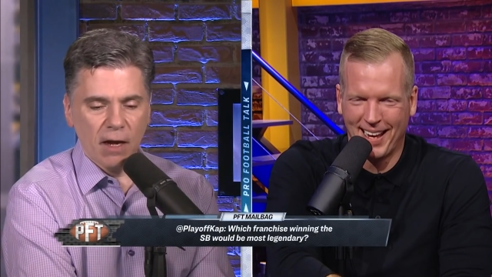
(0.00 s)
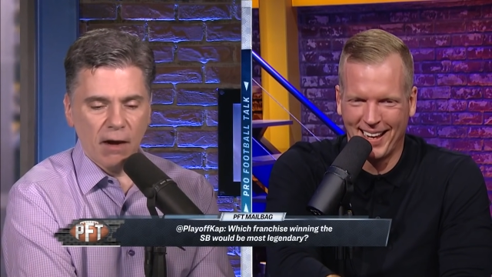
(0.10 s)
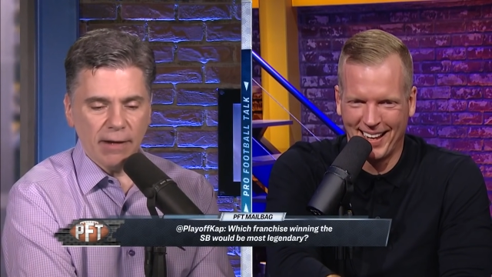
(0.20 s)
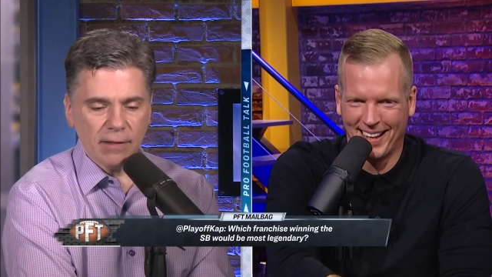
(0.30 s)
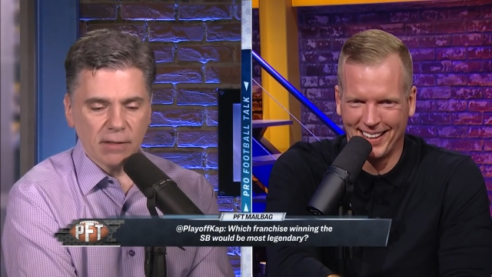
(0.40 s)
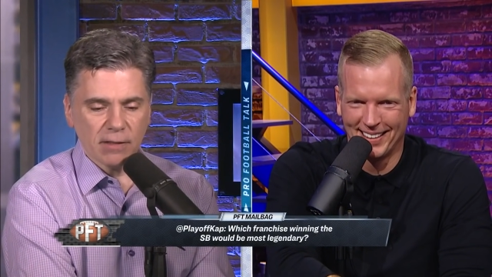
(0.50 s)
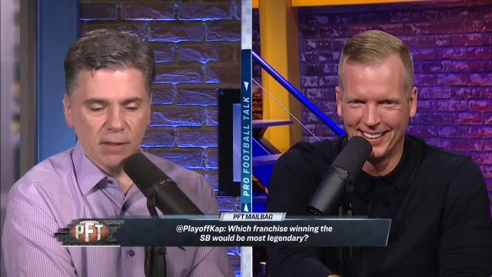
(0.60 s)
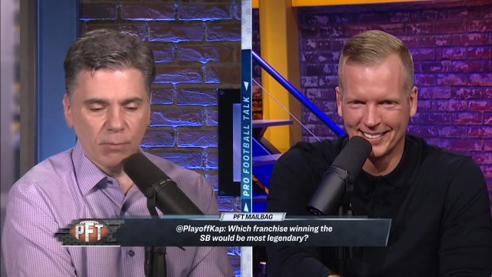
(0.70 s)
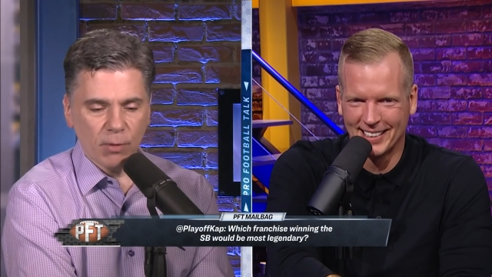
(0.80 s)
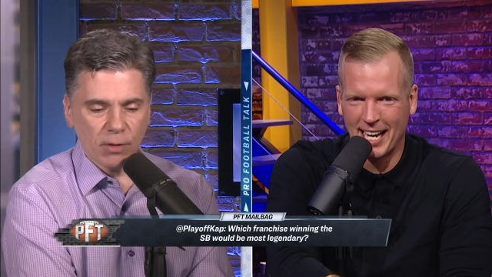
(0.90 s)
Speaker 1: All right, this is an
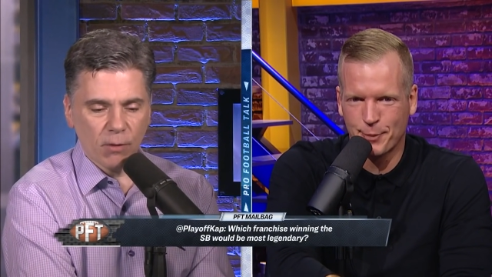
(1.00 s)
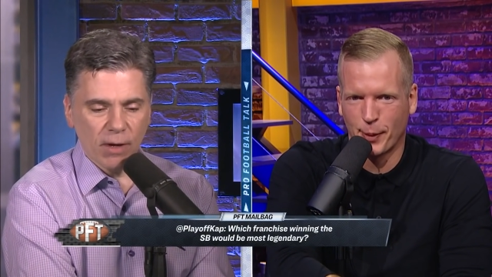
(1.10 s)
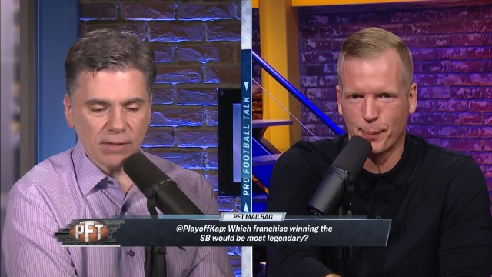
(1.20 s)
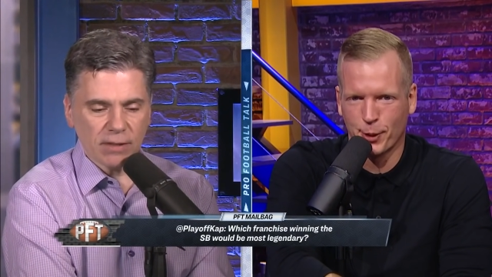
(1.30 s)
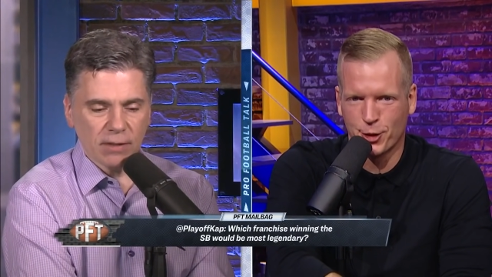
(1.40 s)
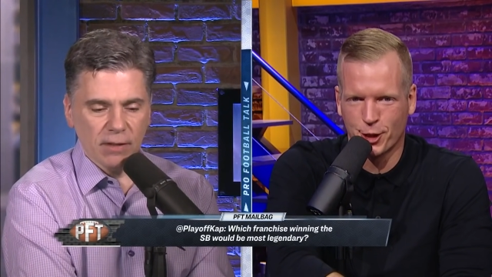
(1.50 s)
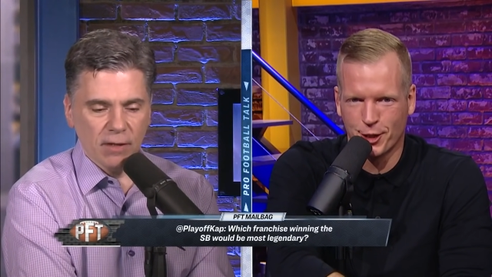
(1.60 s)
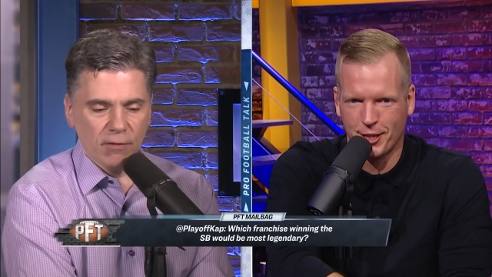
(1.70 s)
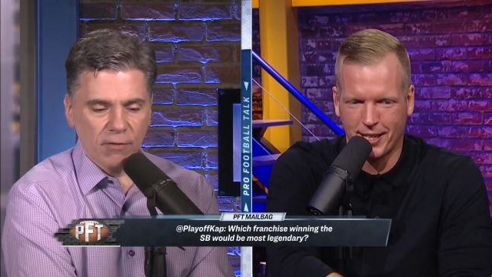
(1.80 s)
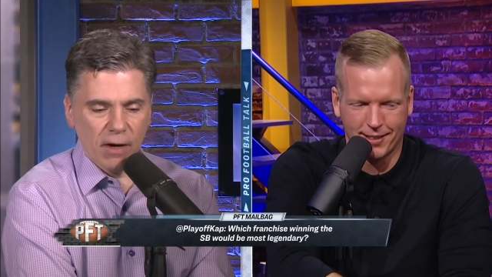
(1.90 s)
important nice purple shirt
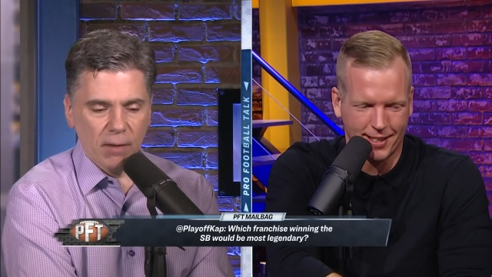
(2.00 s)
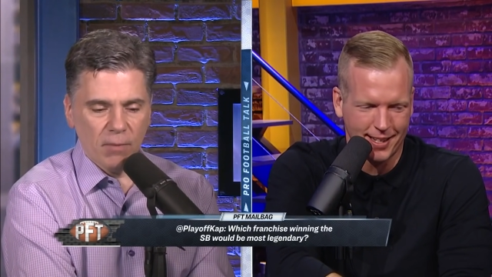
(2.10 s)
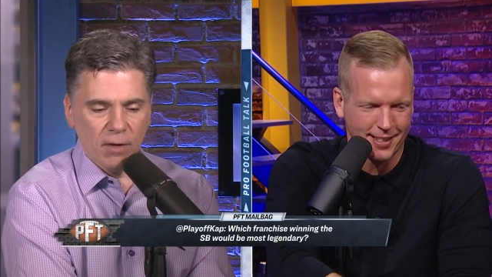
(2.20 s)
you got from.